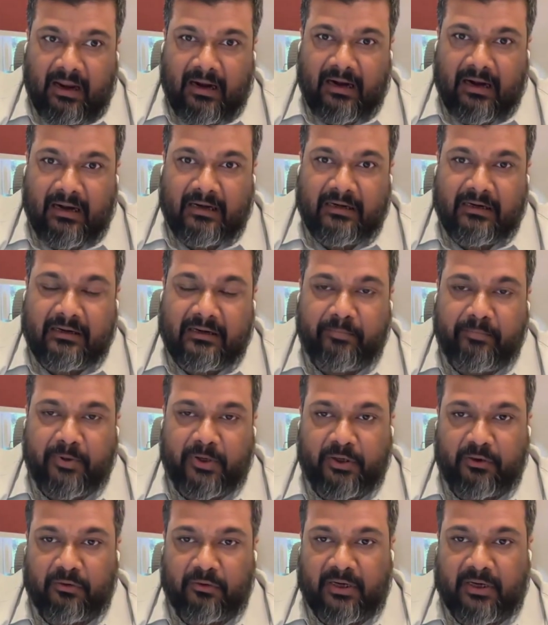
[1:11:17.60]
And
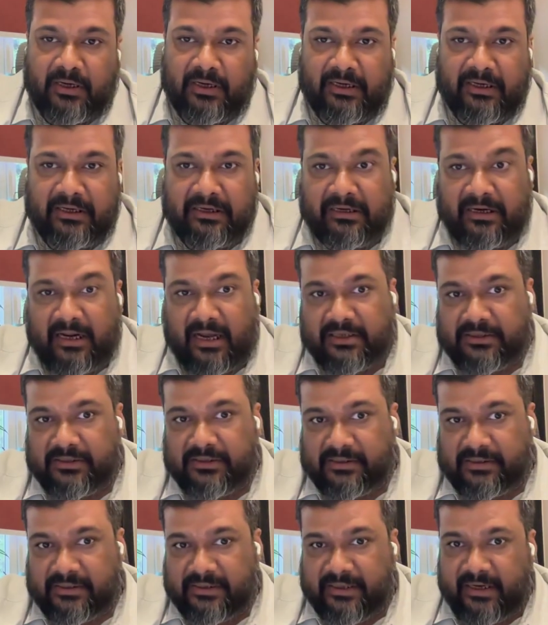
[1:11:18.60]
particularly in the
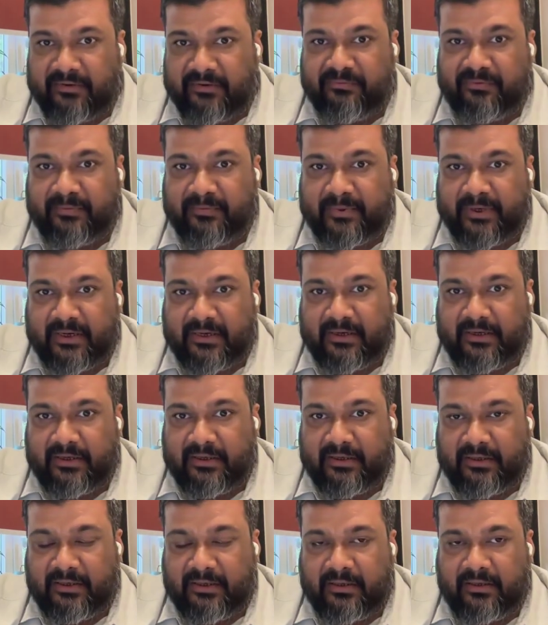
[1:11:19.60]
last 10, 15
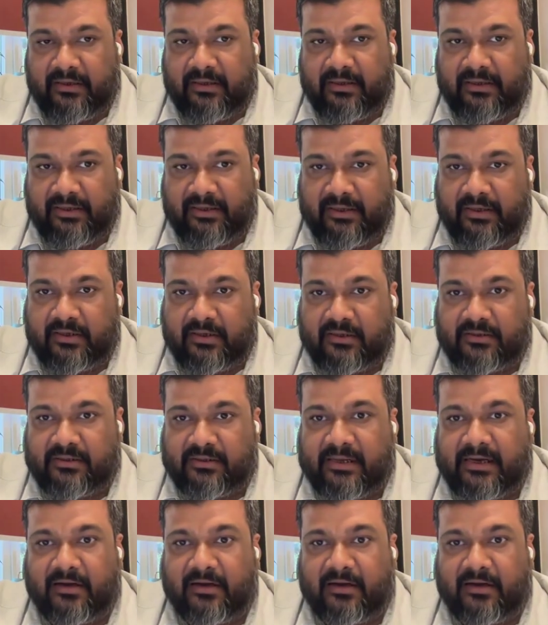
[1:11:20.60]
years,